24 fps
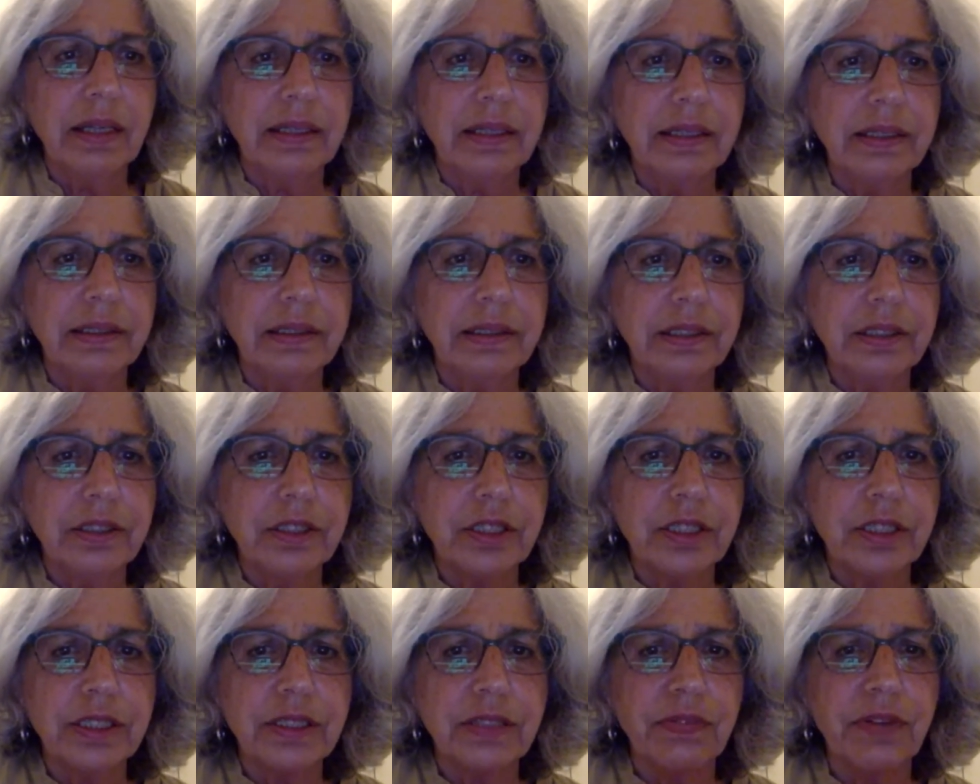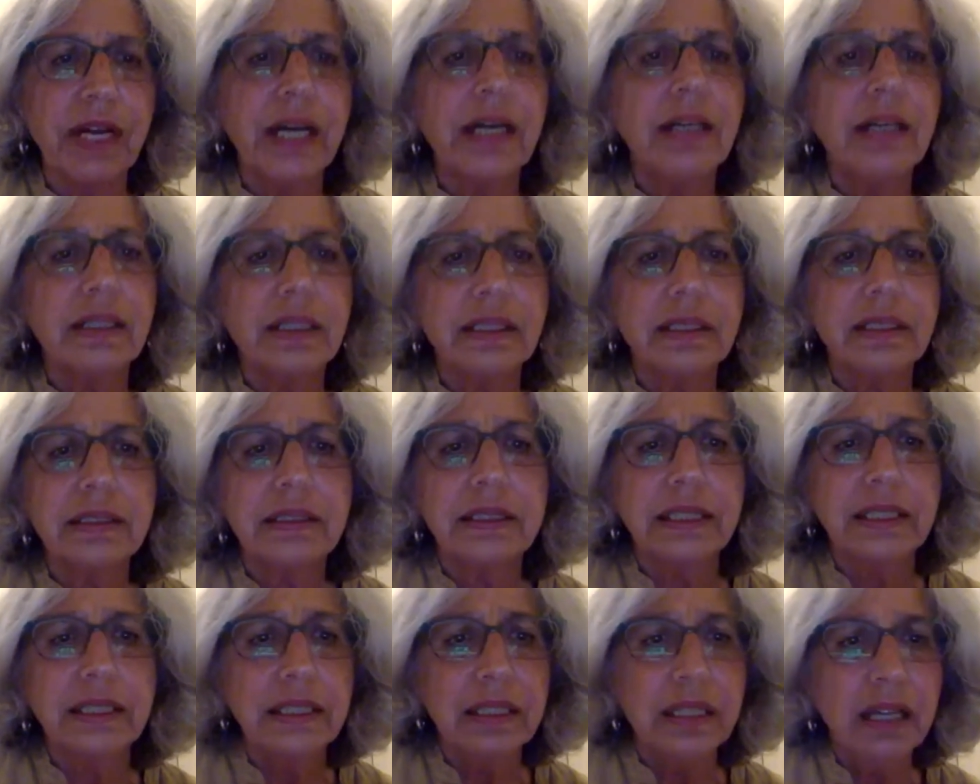Indigenous
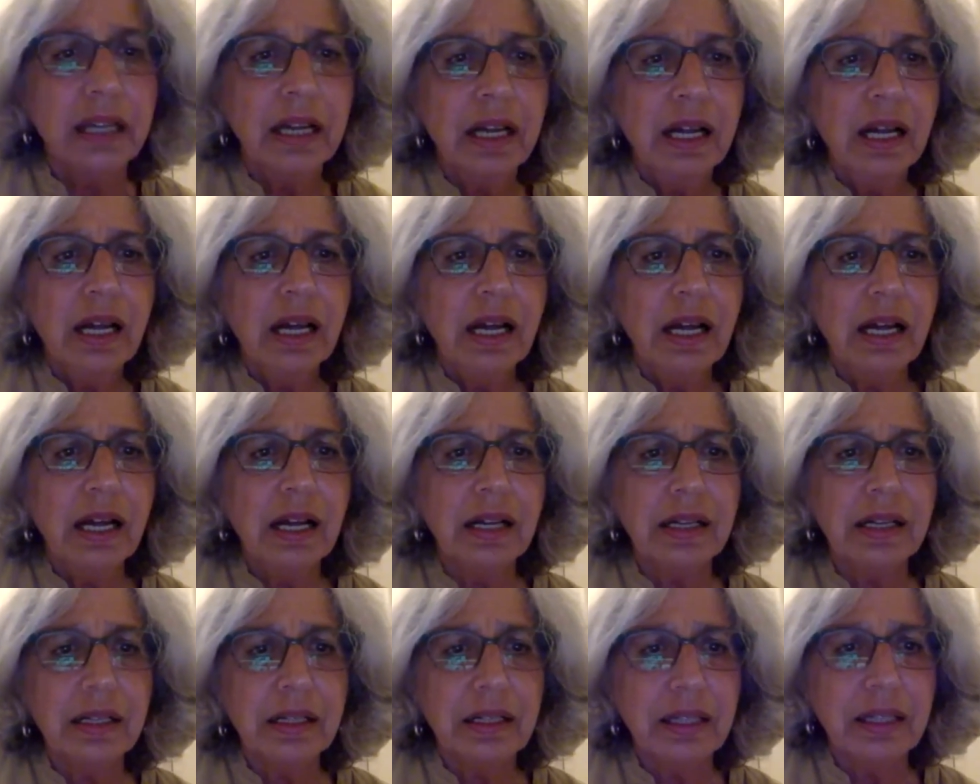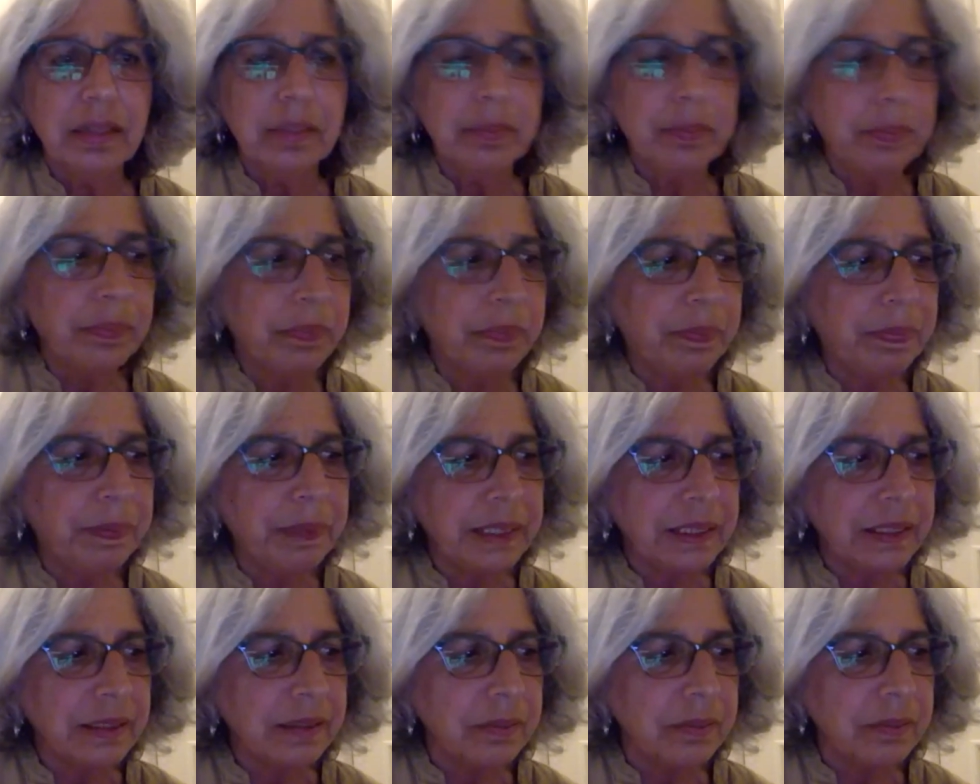faculty.
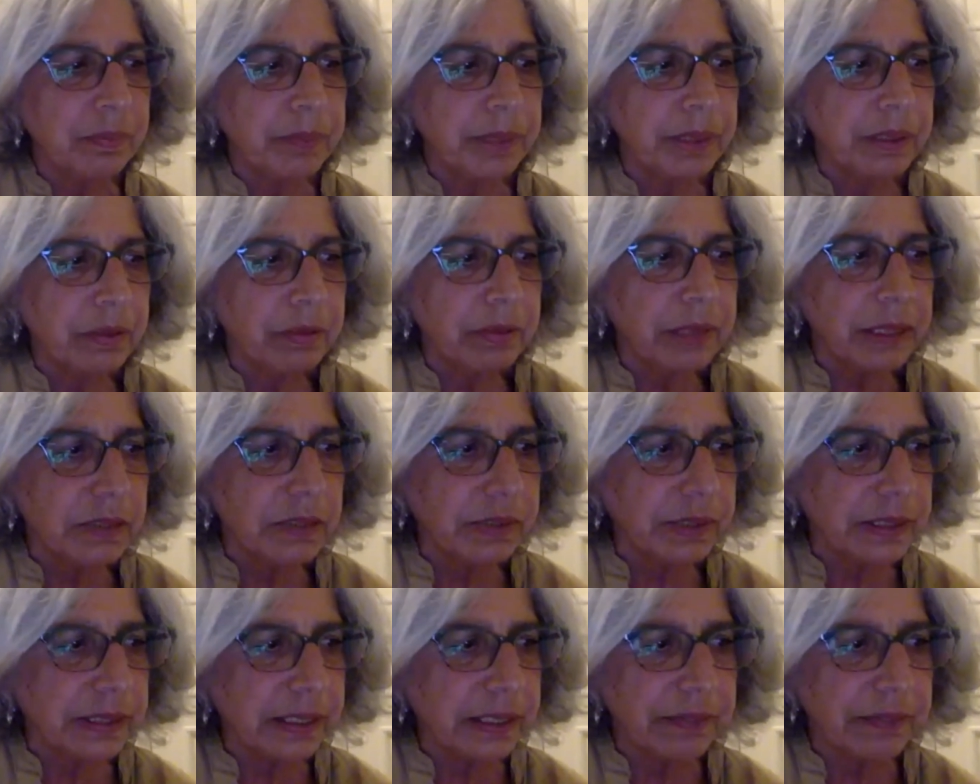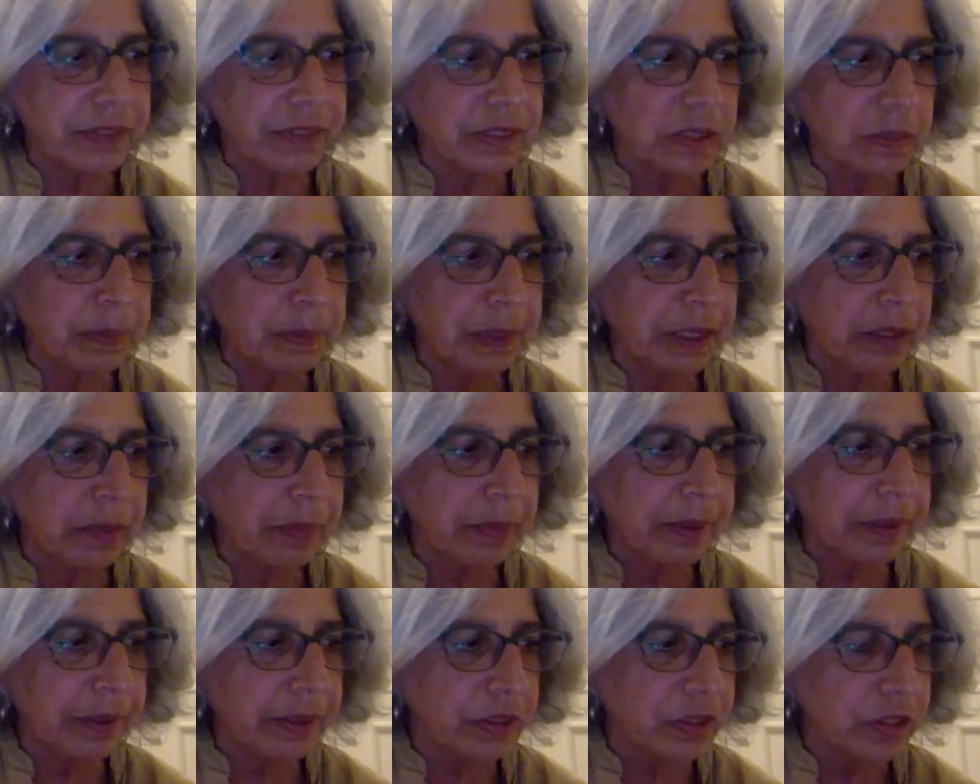But the rest of us have to speak
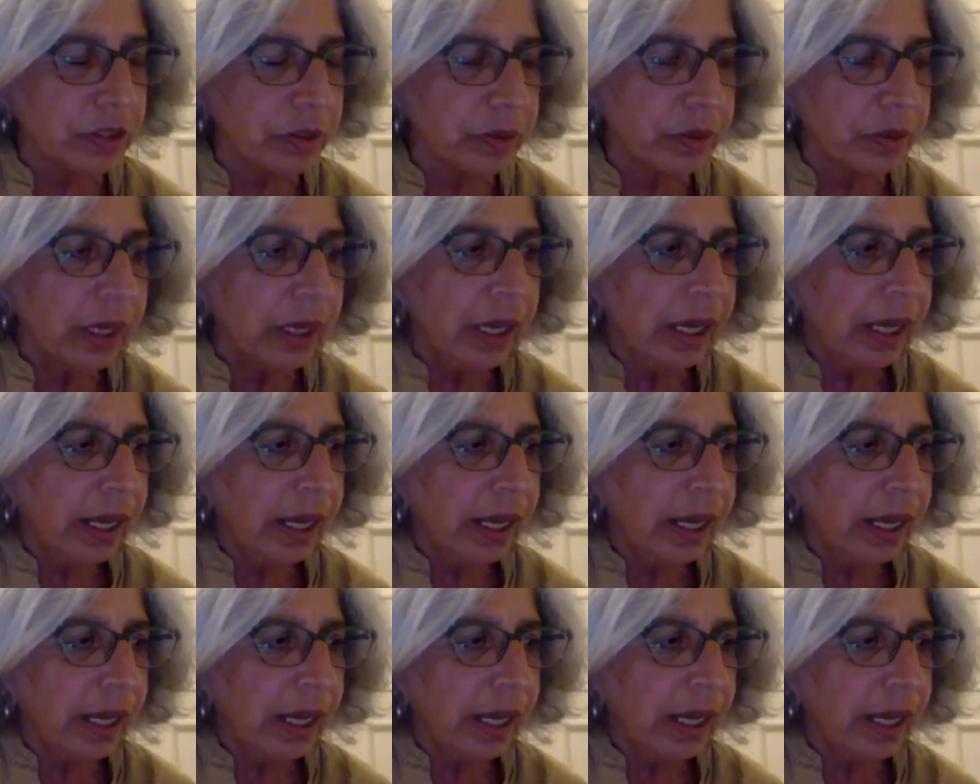about it too.